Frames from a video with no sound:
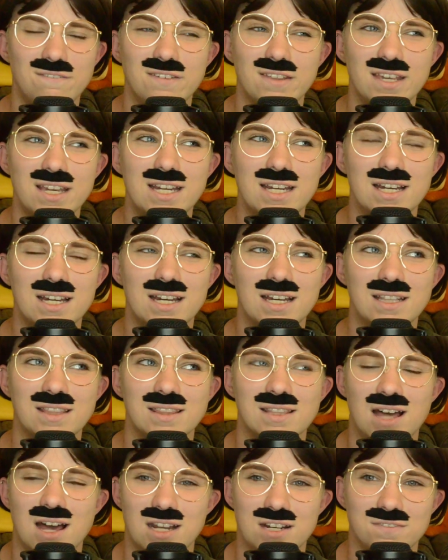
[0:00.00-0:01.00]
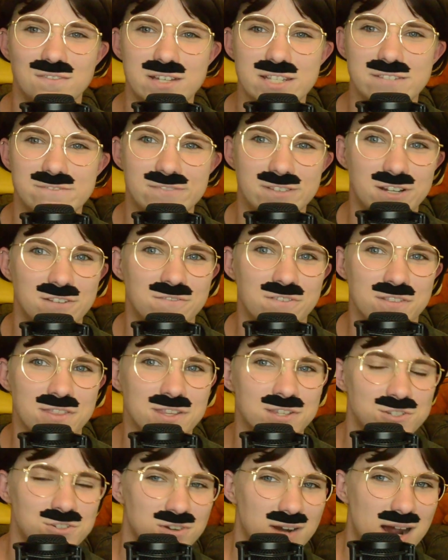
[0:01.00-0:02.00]
feel like a lot of us fell for
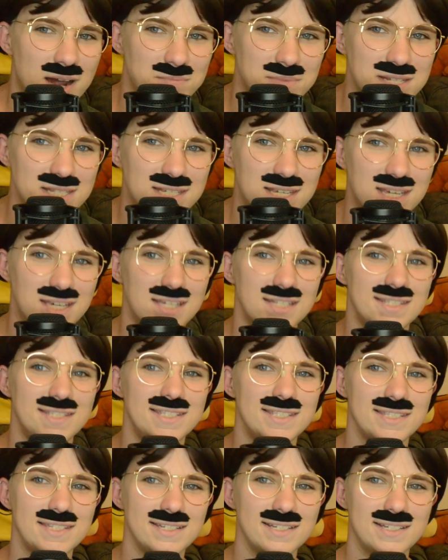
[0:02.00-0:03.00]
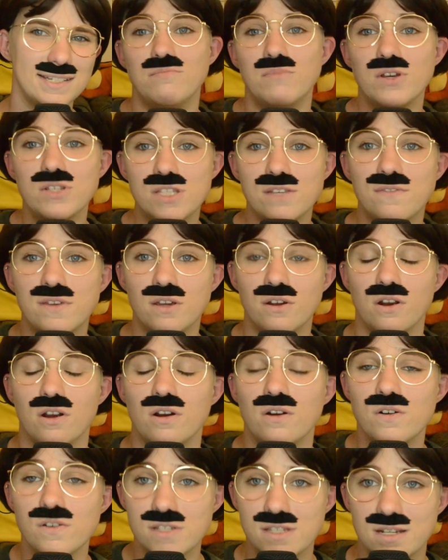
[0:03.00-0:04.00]
this trap as kids. Most of you are
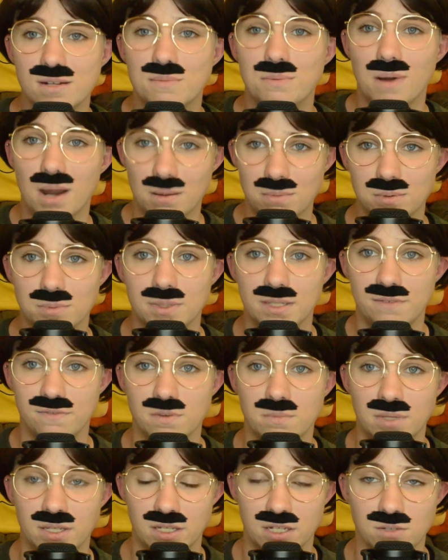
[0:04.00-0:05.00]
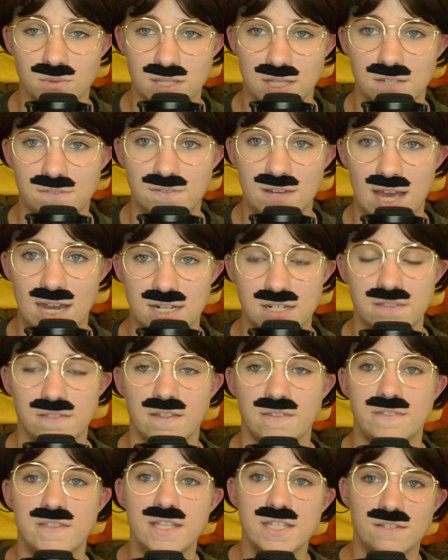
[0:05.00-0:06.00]
also probably familiar with the fact
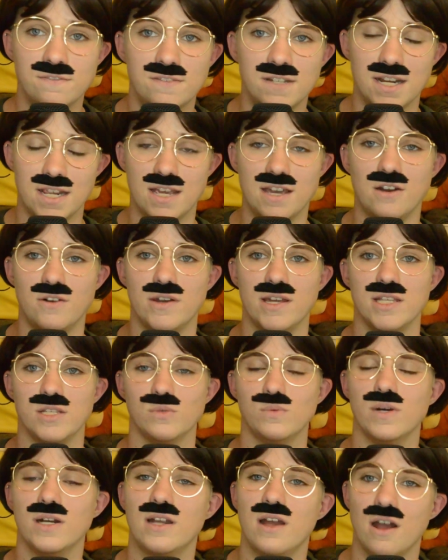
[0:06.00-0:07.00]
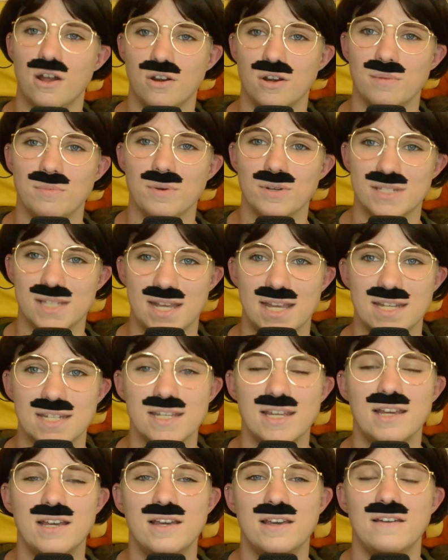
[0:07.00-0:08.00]
that this video is 100%
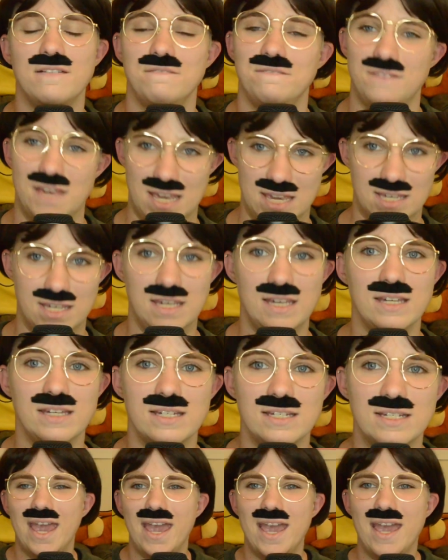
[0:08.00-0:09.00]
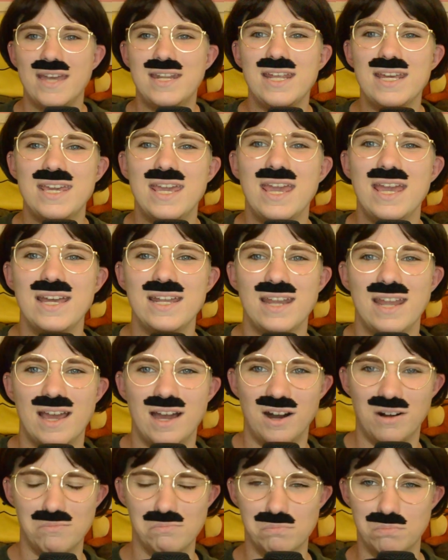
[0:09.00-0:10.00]
fake. And I can't
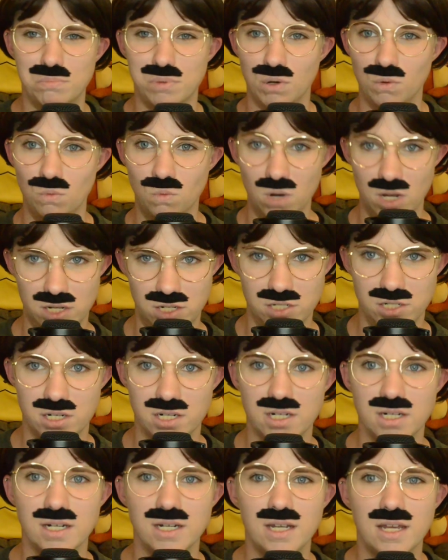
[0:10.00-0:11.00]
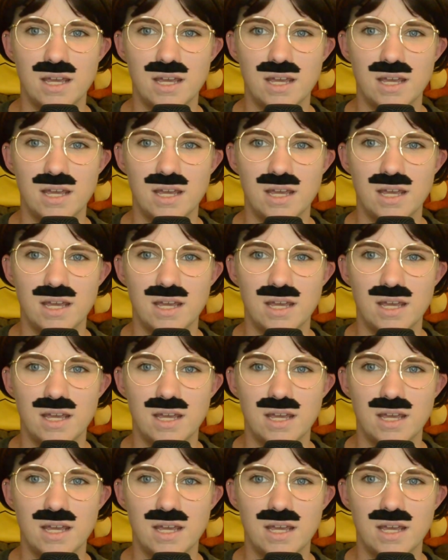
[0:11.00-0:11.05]
help but wonder